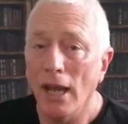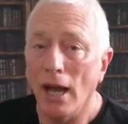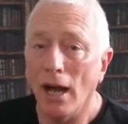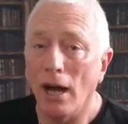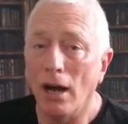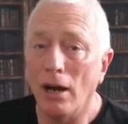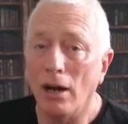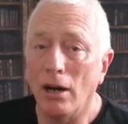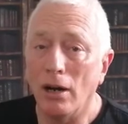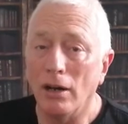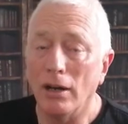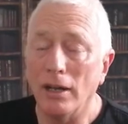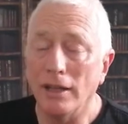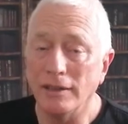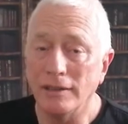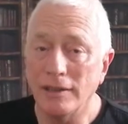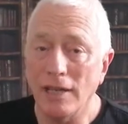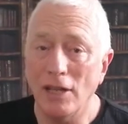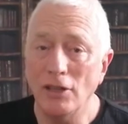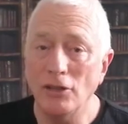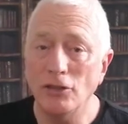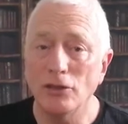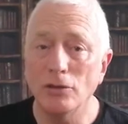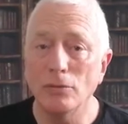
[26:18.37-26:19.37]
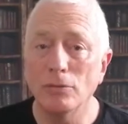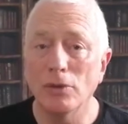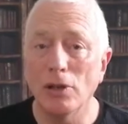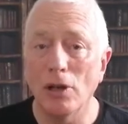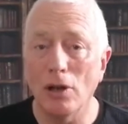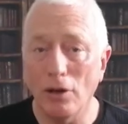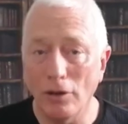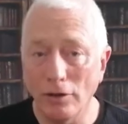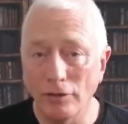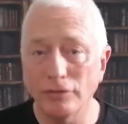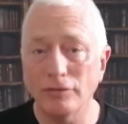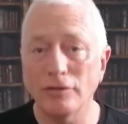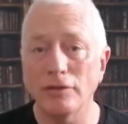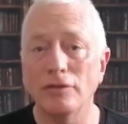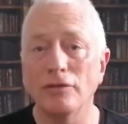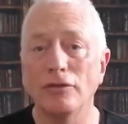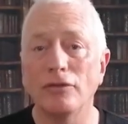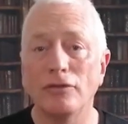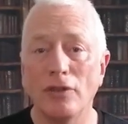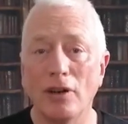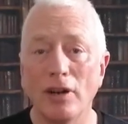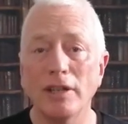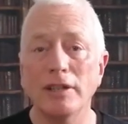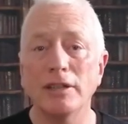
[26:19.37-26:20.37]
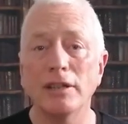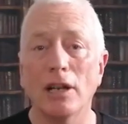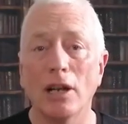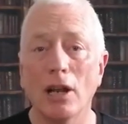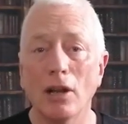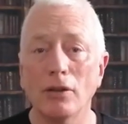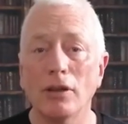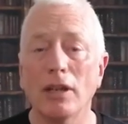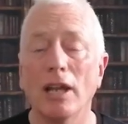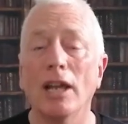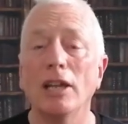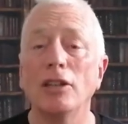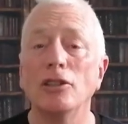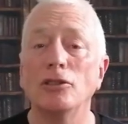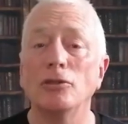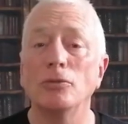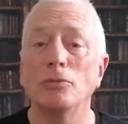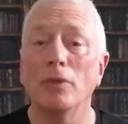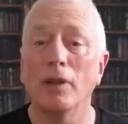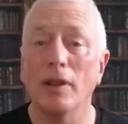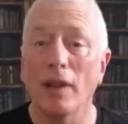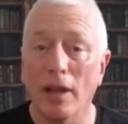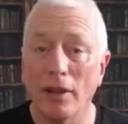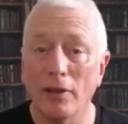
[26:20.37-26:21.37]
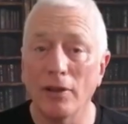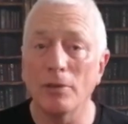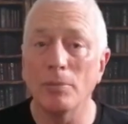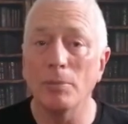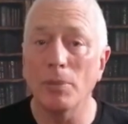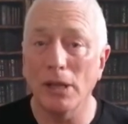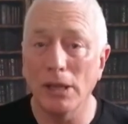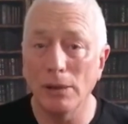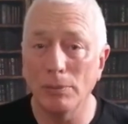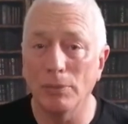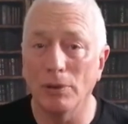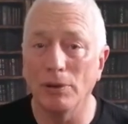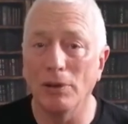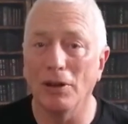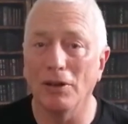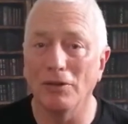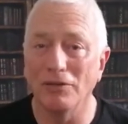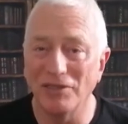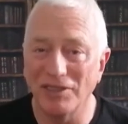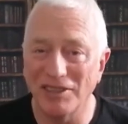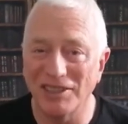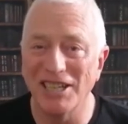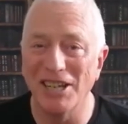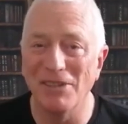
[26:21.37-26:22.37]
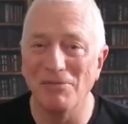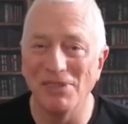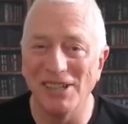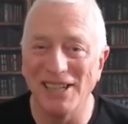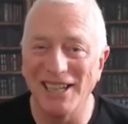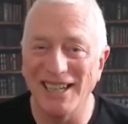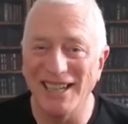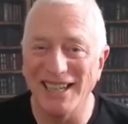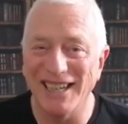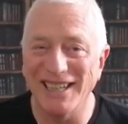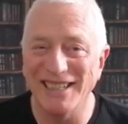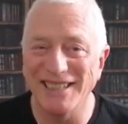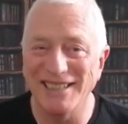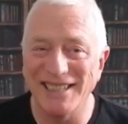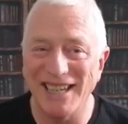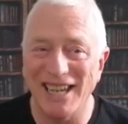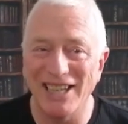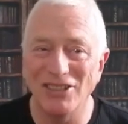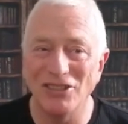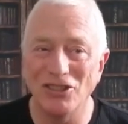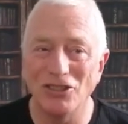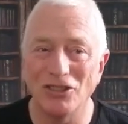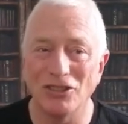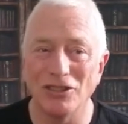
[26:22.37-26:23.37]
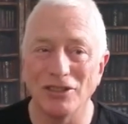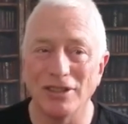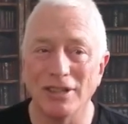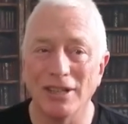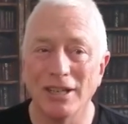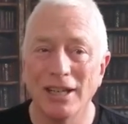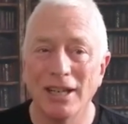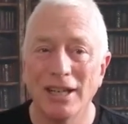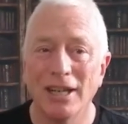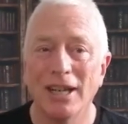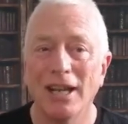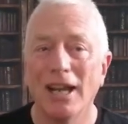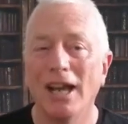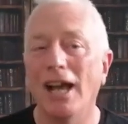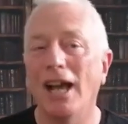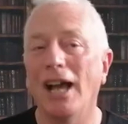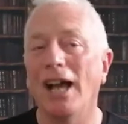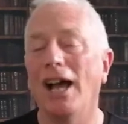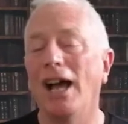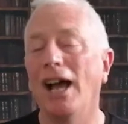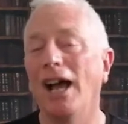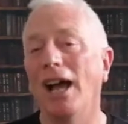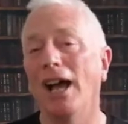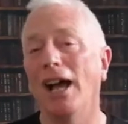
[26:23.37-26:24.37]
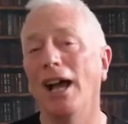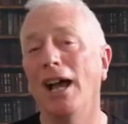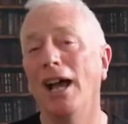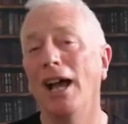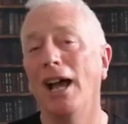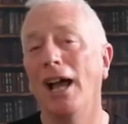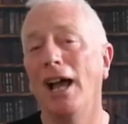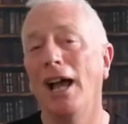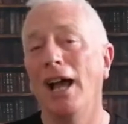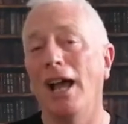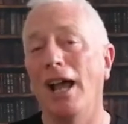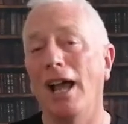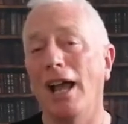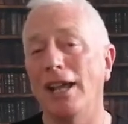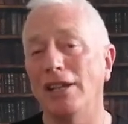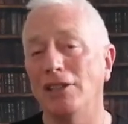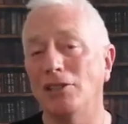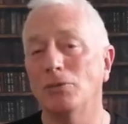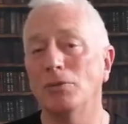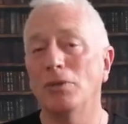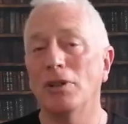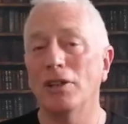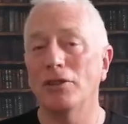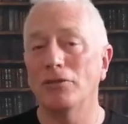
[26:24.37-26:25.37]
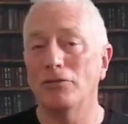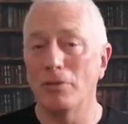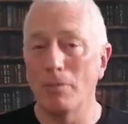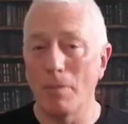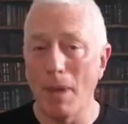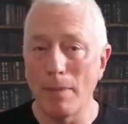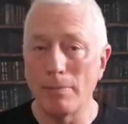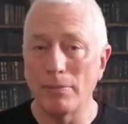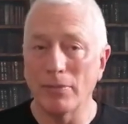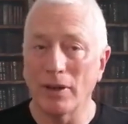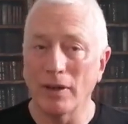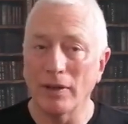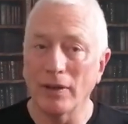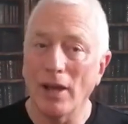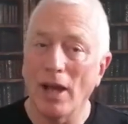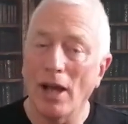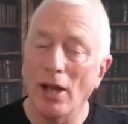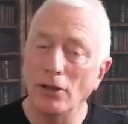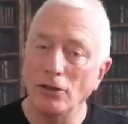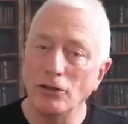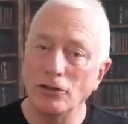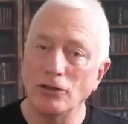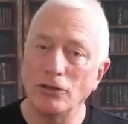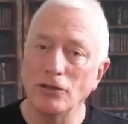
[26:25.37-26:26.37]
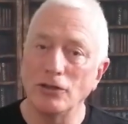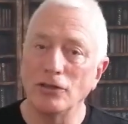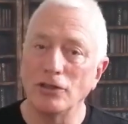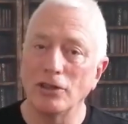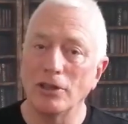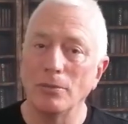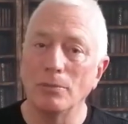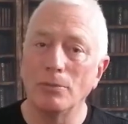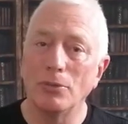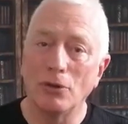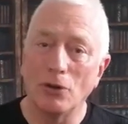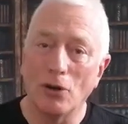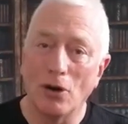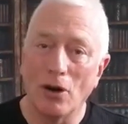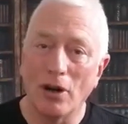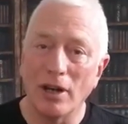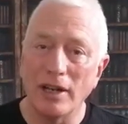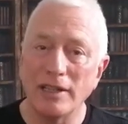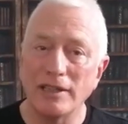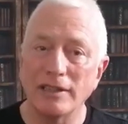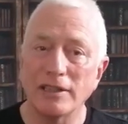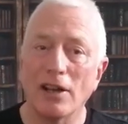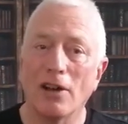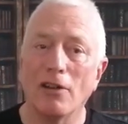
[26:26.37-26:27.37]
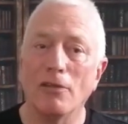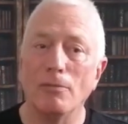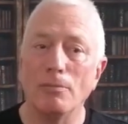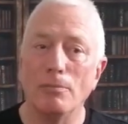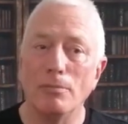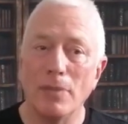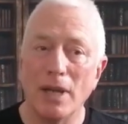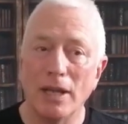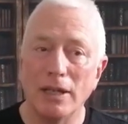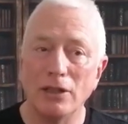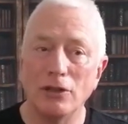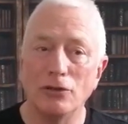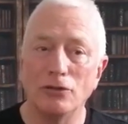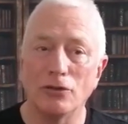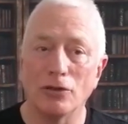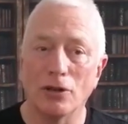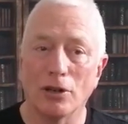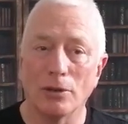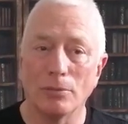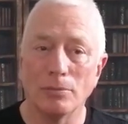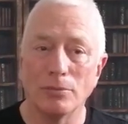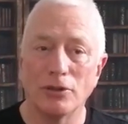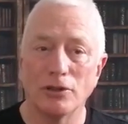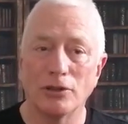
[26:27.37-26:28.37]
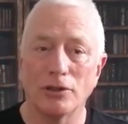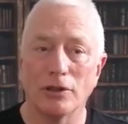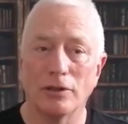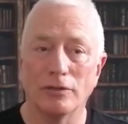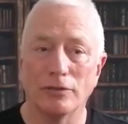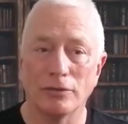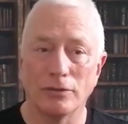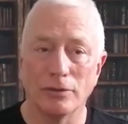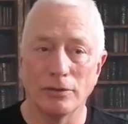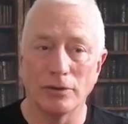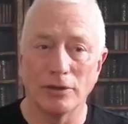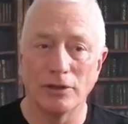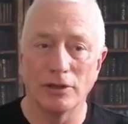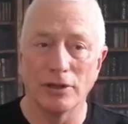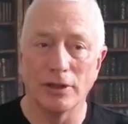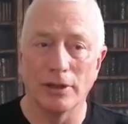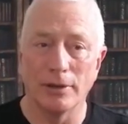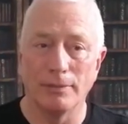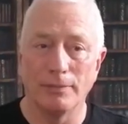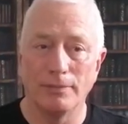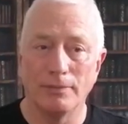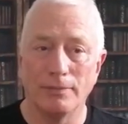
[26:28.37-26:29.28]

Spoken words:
our intention will often find a location with other people of similar intention. It's worth remembering that oceans comprise of many drops of water.